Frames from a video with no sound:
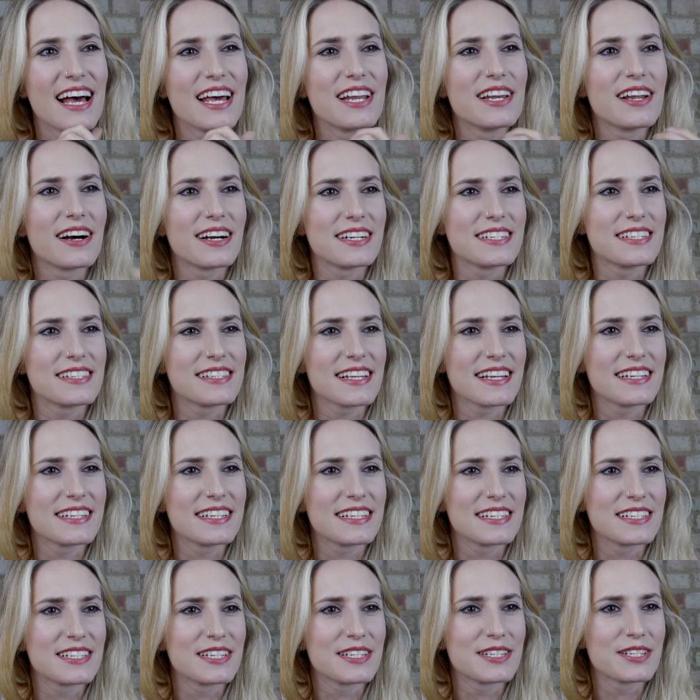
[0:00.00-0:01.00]
a nice
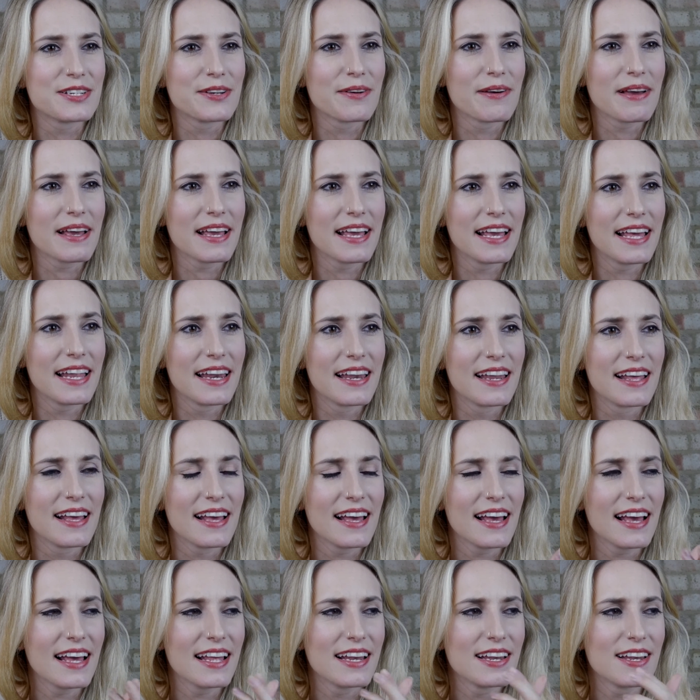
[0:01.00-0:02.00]
setting to do it in,
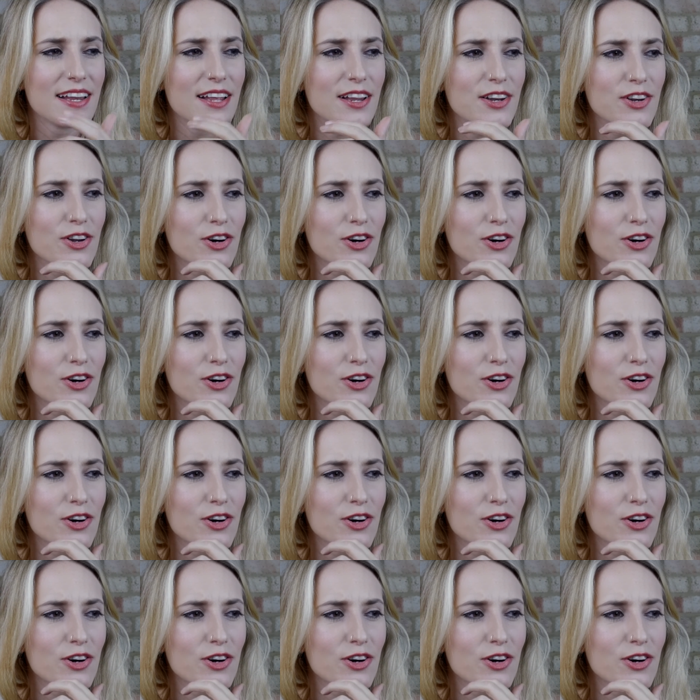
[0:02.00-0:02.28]
and